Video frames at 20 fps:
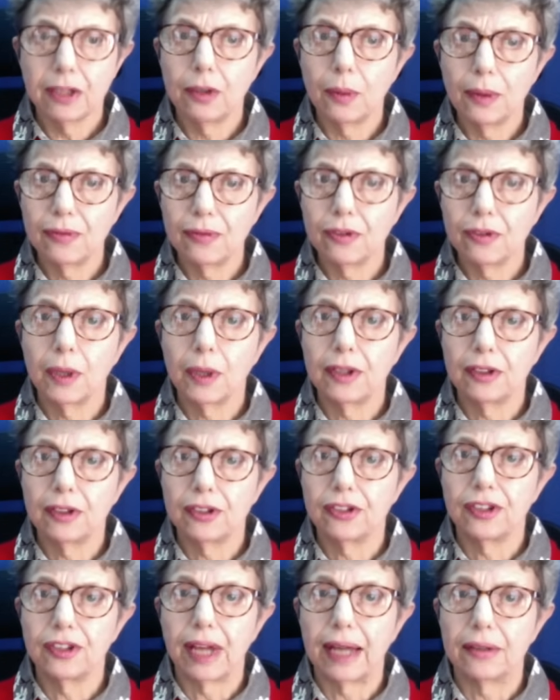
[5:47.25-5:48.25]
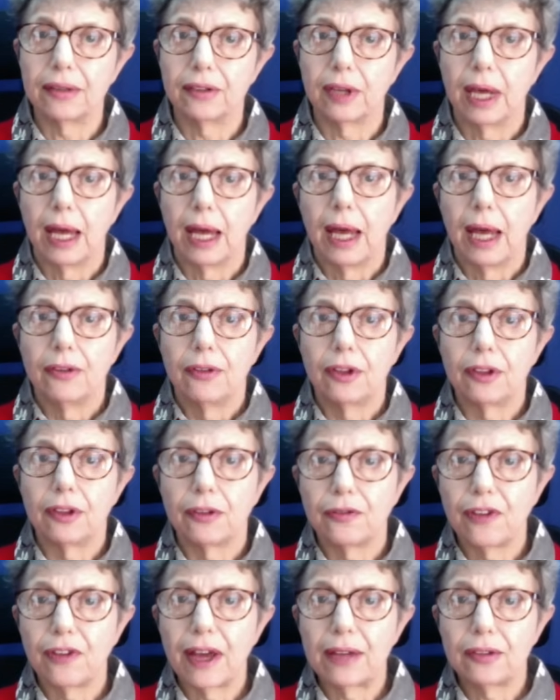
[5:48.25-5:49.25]
You have to understand that
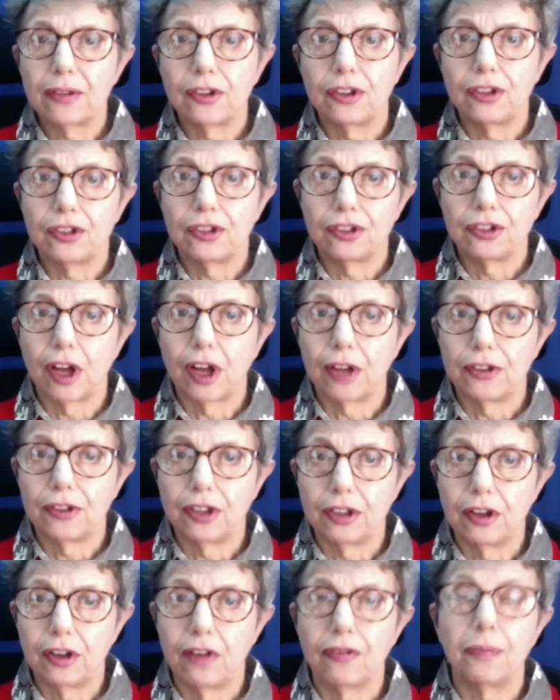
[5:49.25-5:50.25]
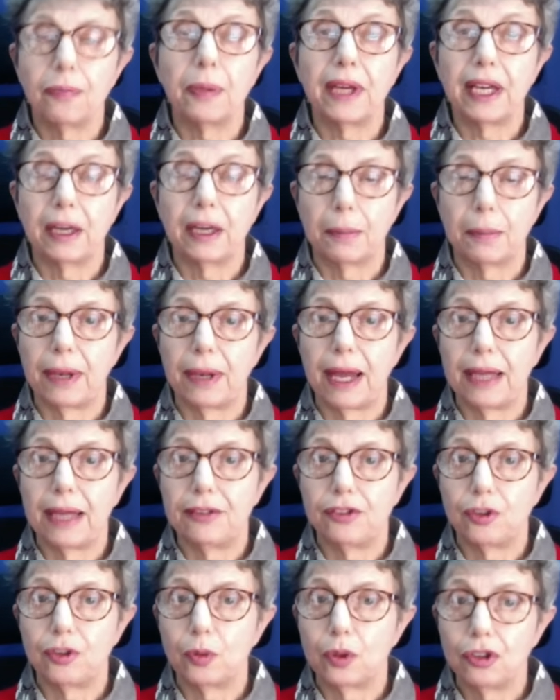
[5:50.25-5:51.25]
the fact that it started off being
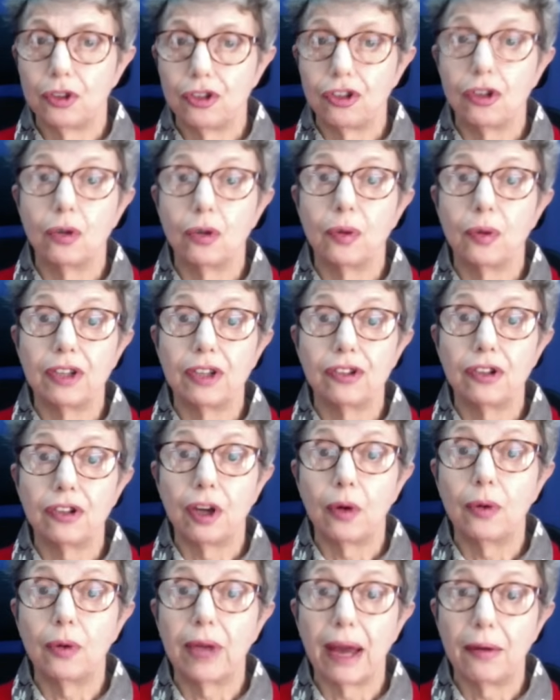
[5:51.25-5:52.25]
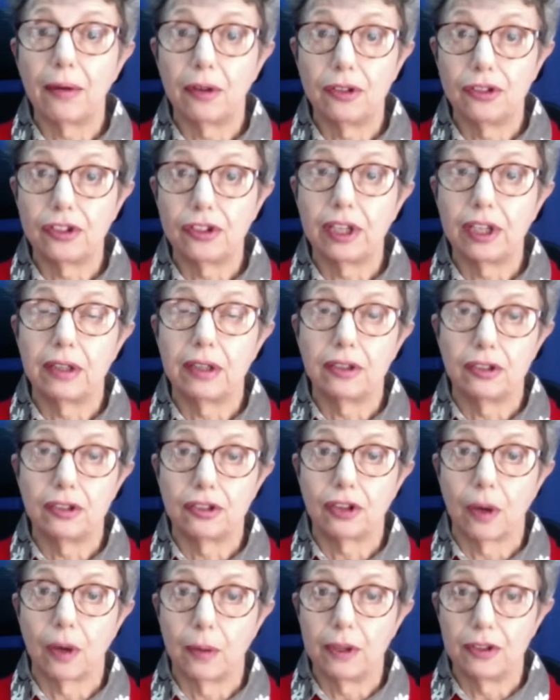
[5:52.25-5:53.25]
applied to a Jew is no guarantee that
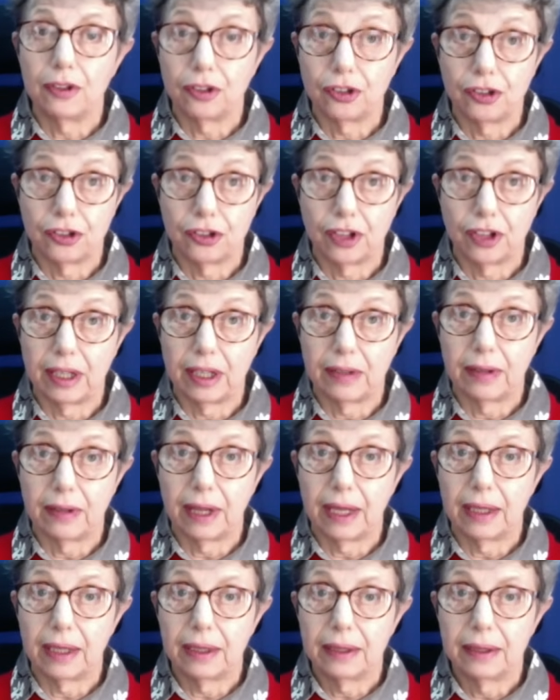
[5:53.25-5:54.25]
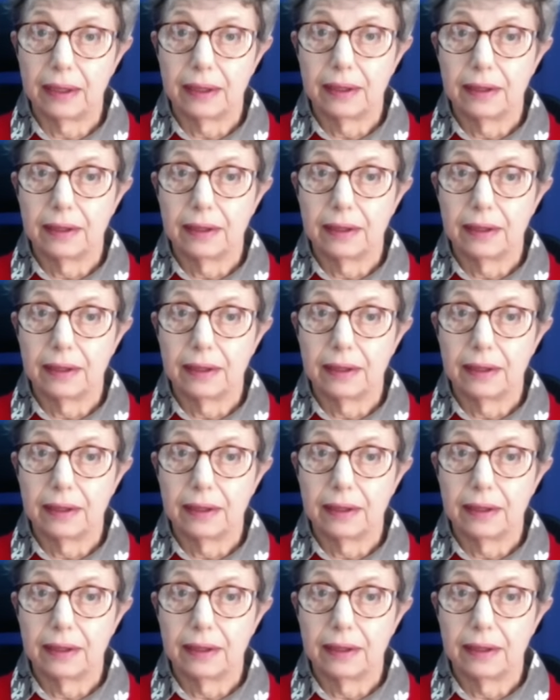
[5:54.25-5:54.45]
it's going to stay there.